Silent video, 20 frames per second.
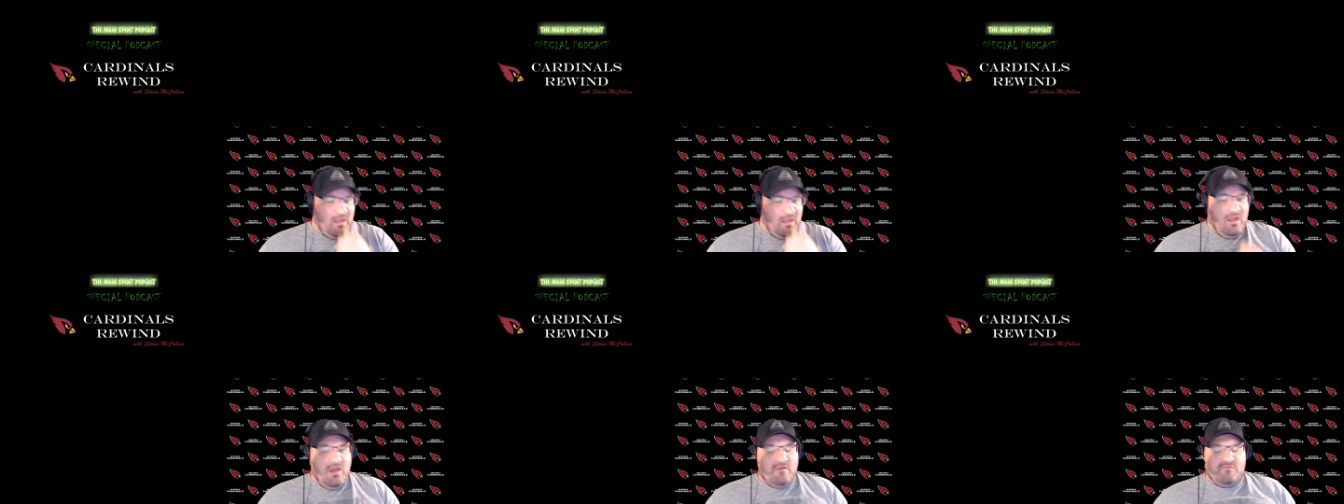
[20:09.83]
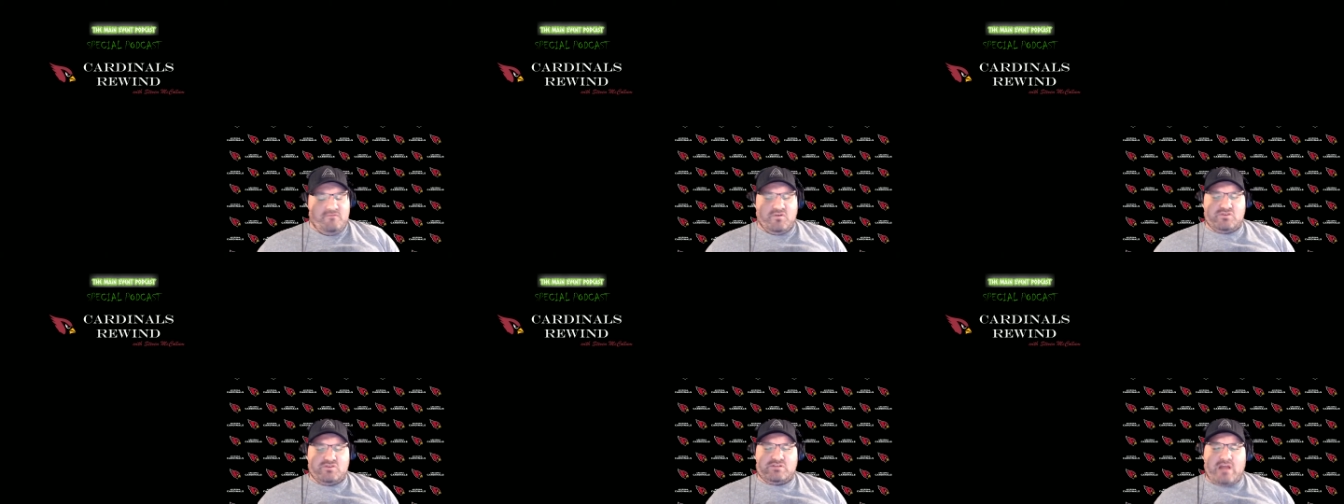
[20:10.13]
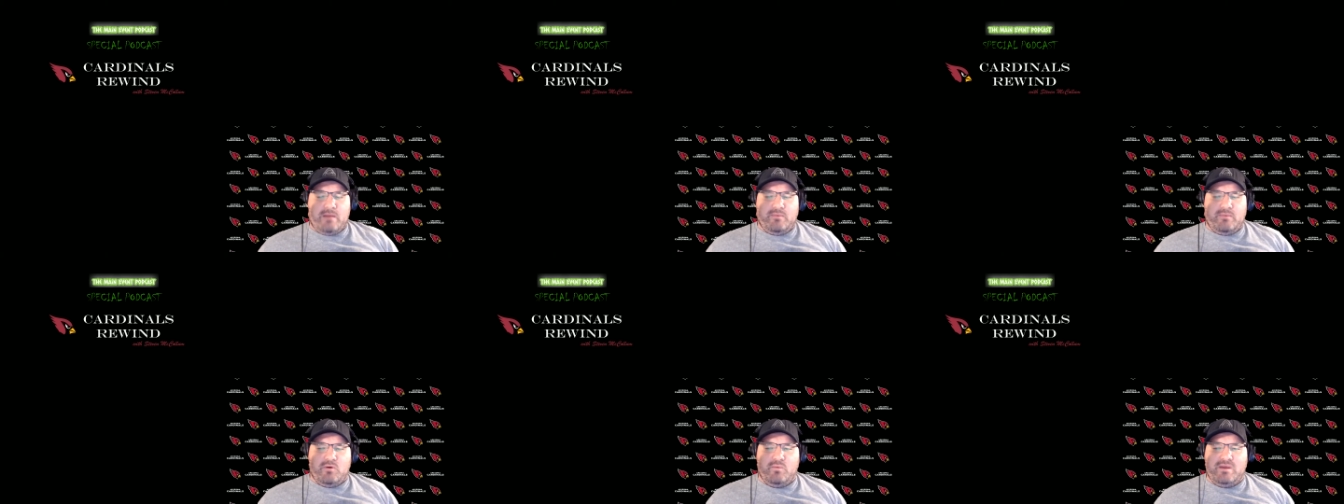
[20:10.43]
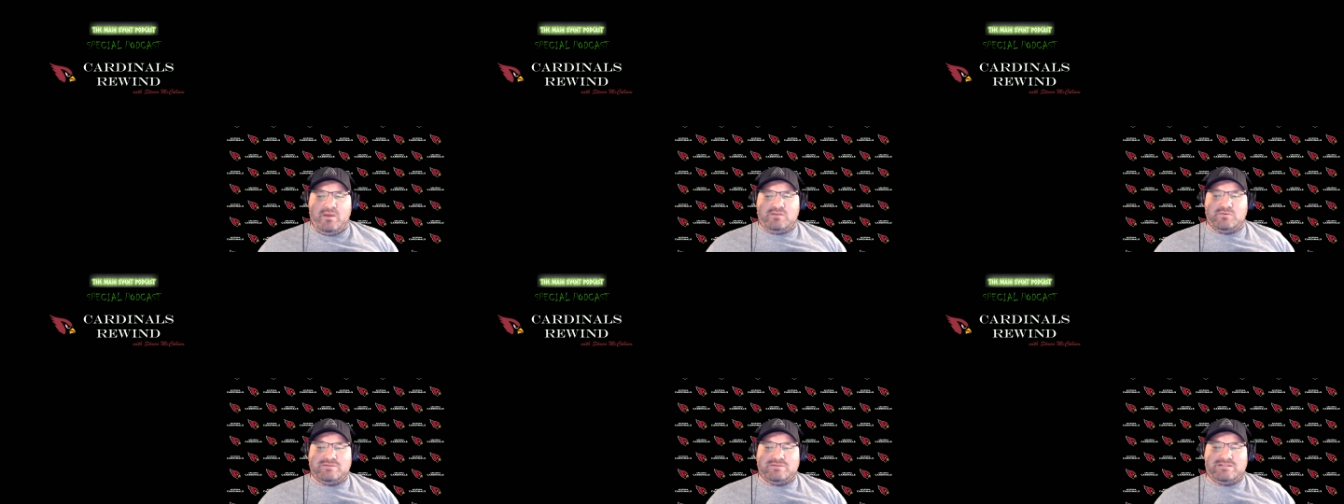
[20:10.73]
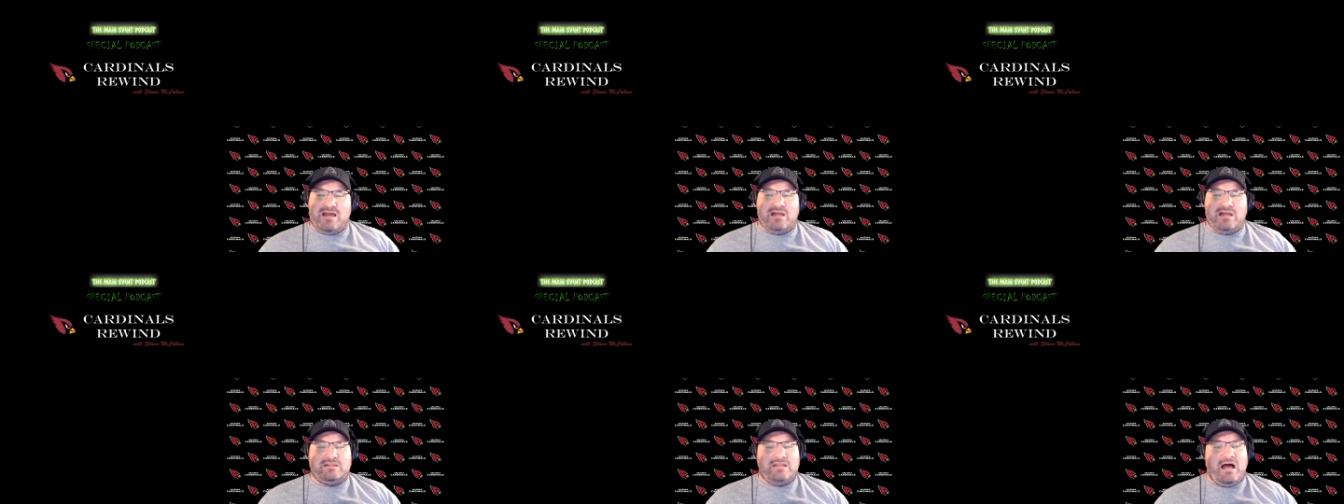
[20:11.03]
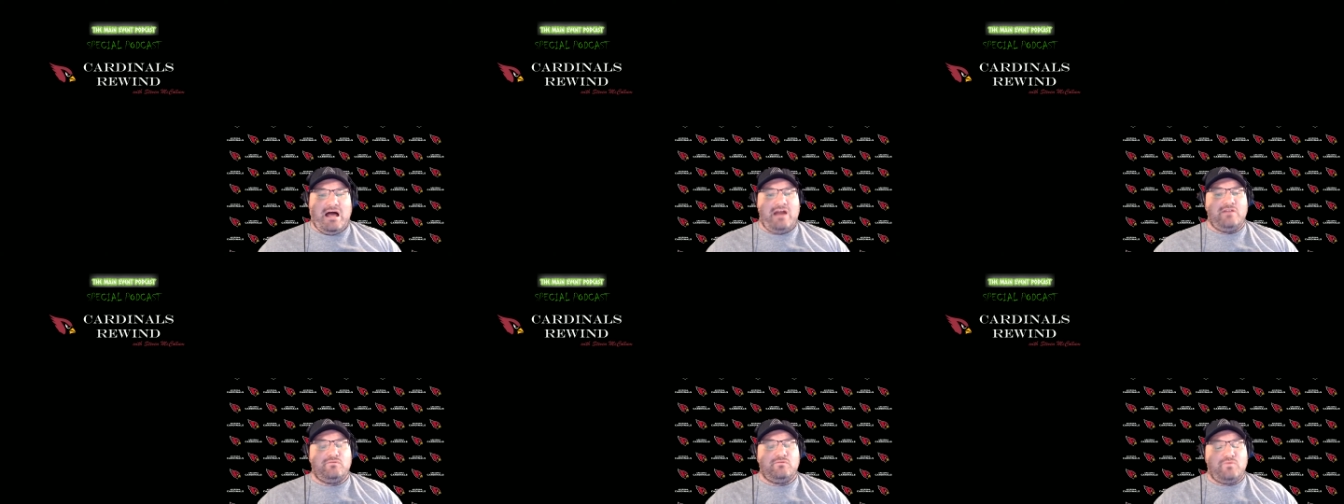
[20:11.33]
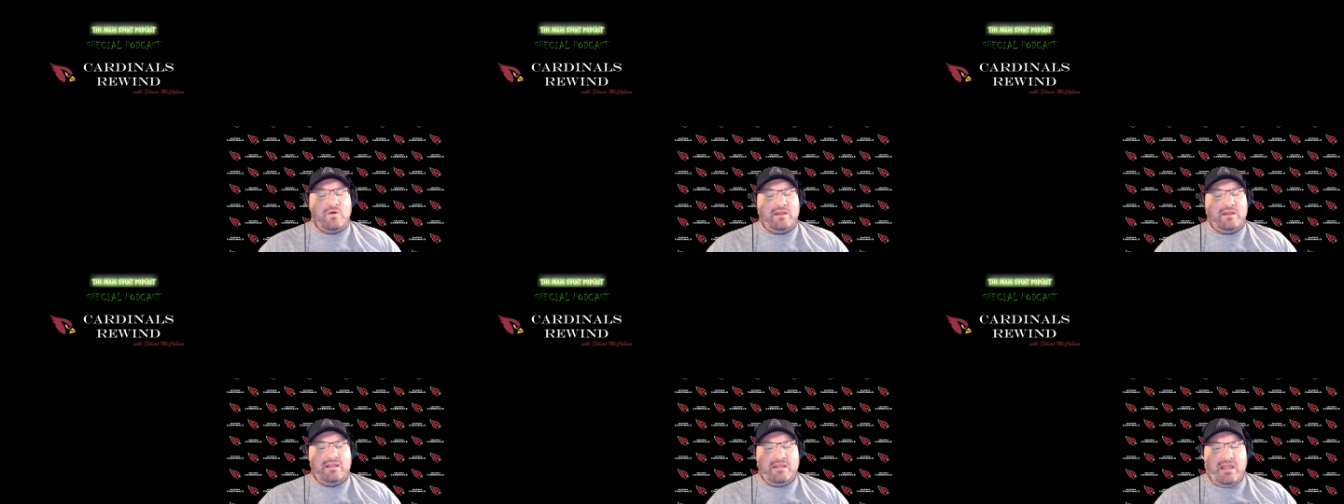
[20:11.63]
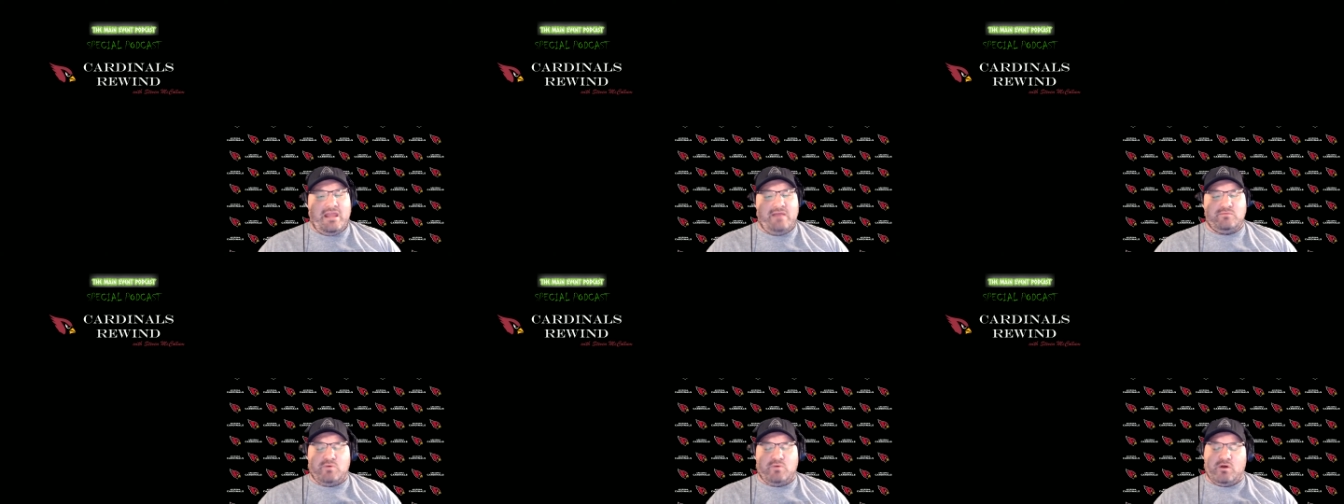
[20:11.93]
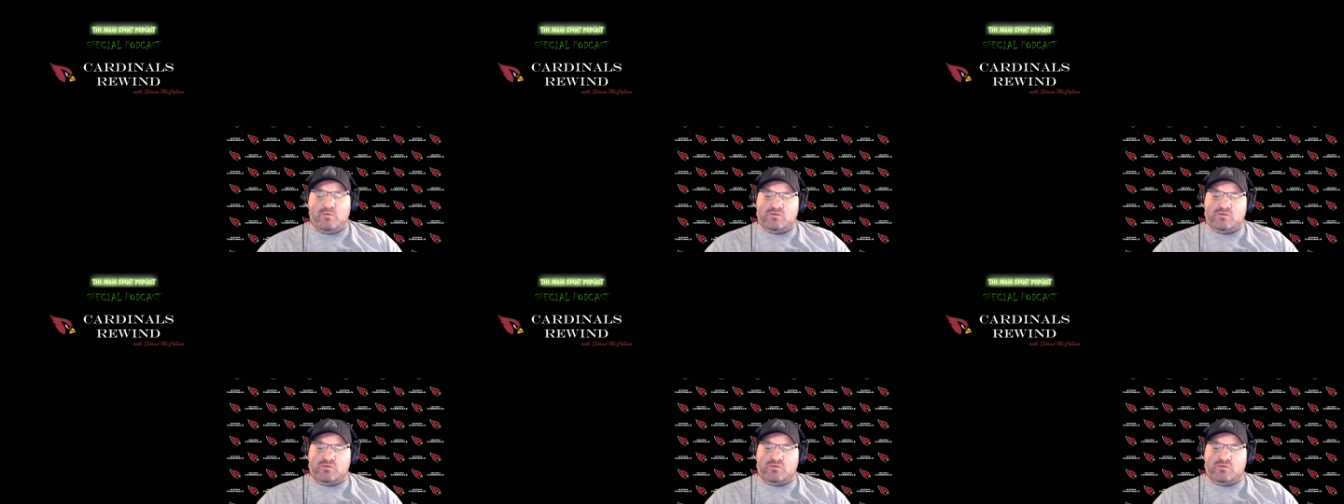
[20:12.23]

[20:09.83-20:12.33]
First couple of weeks, we saw a lot of running games where